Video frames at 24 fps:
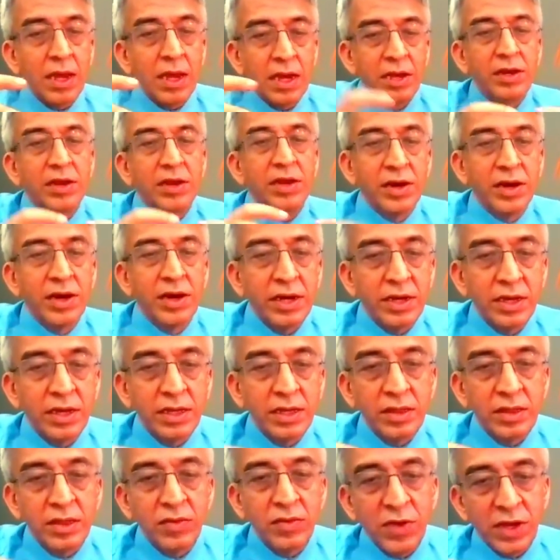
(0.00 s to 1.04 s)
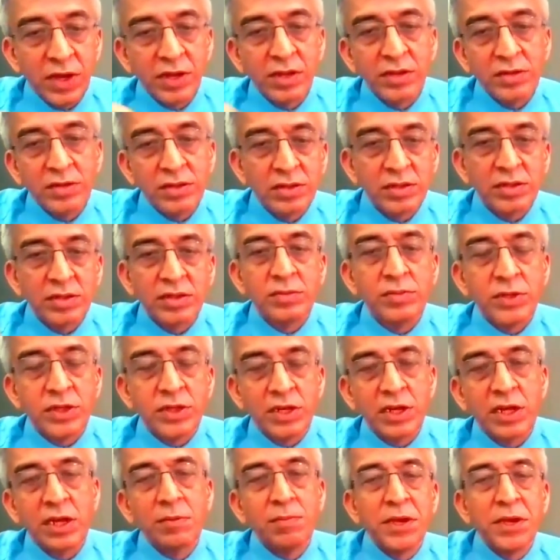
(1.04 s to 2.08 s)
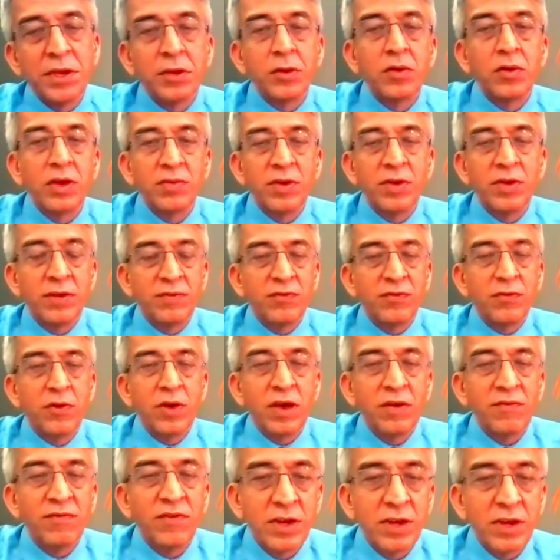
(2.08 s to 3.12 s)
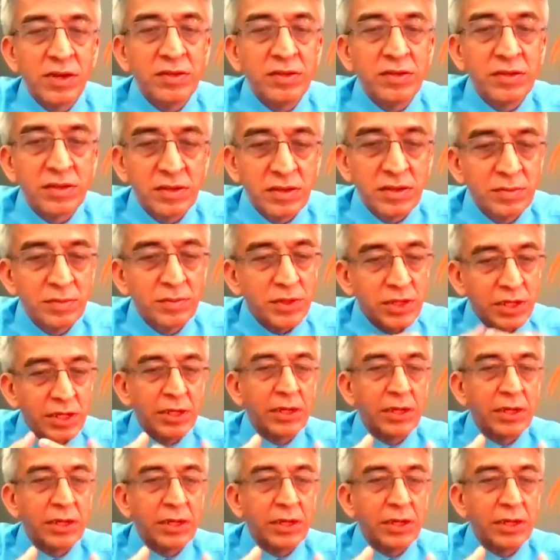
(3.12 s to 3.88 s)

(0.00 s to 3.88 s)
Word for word: integrating the various systems and helping you even if you have various systems.